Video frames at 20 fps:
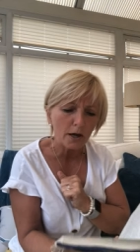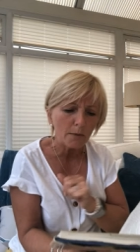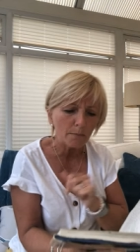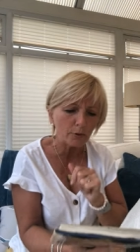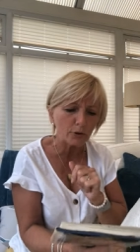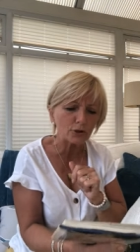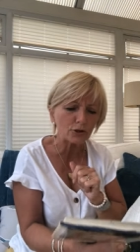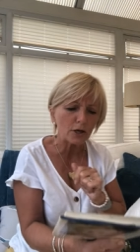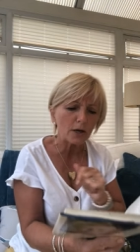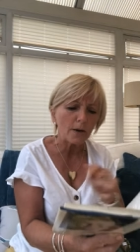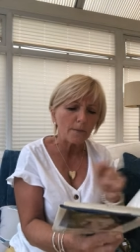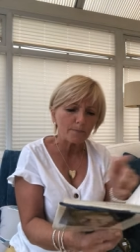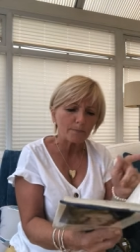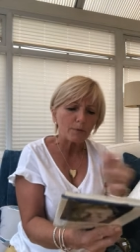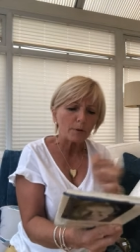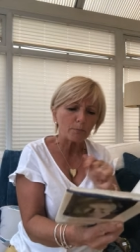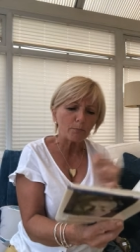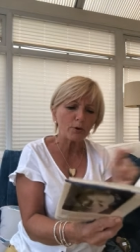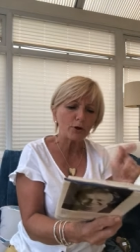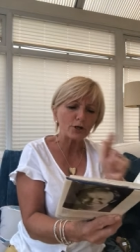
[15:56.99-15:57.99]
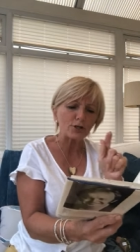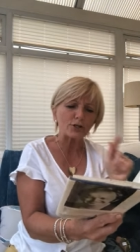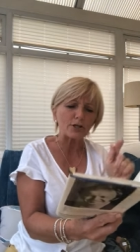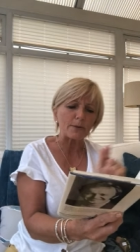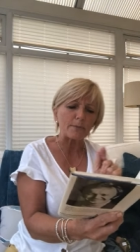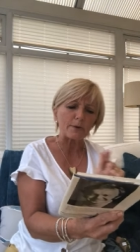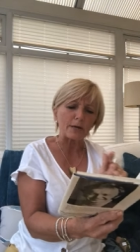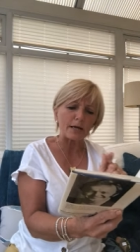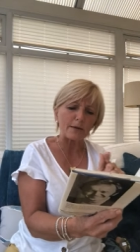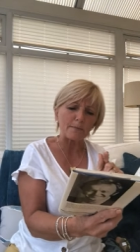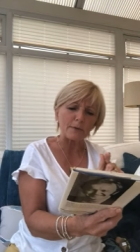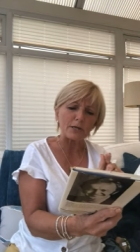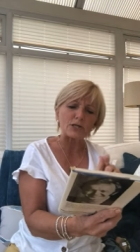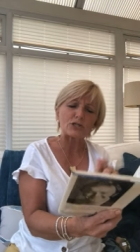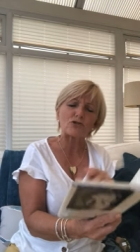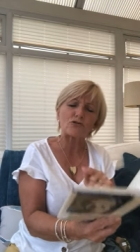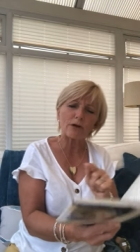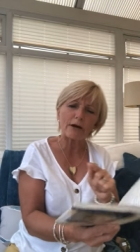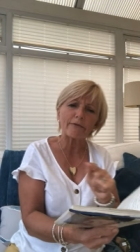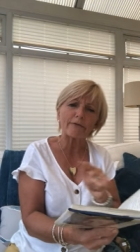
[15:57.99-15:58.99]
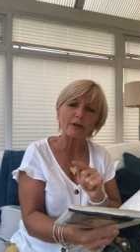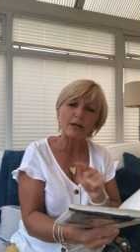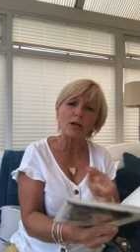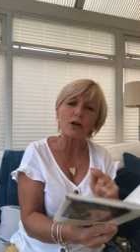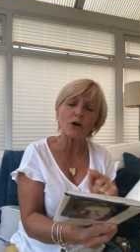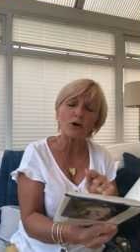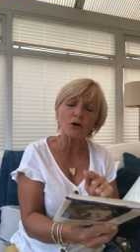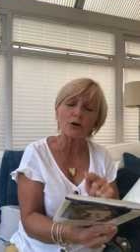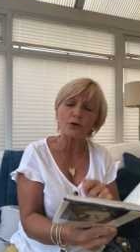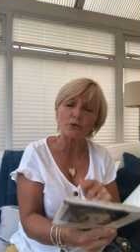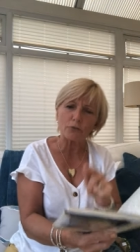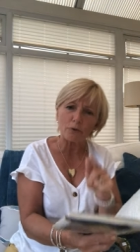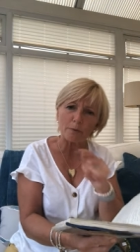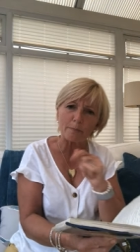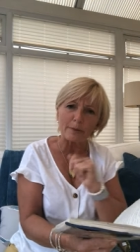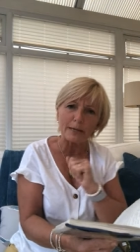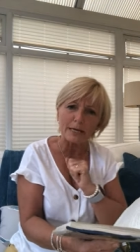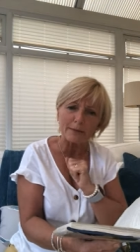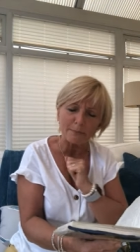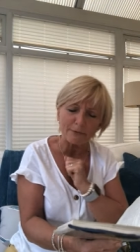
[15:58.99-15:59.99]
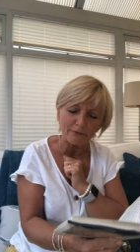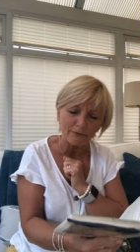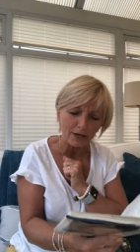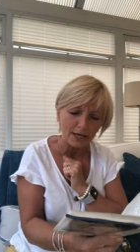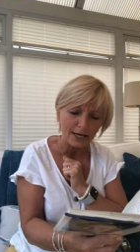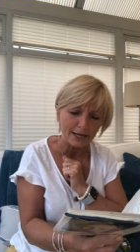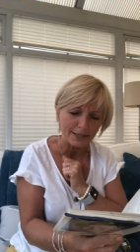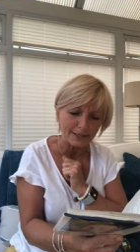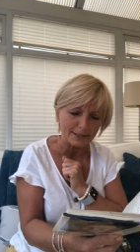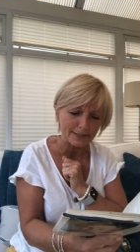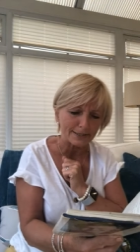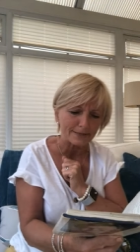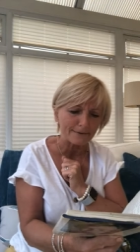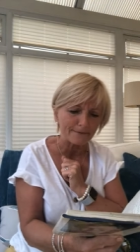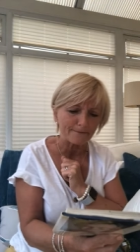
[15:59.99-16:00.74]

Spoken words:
but put it simply, it means travelling along through a beam of light.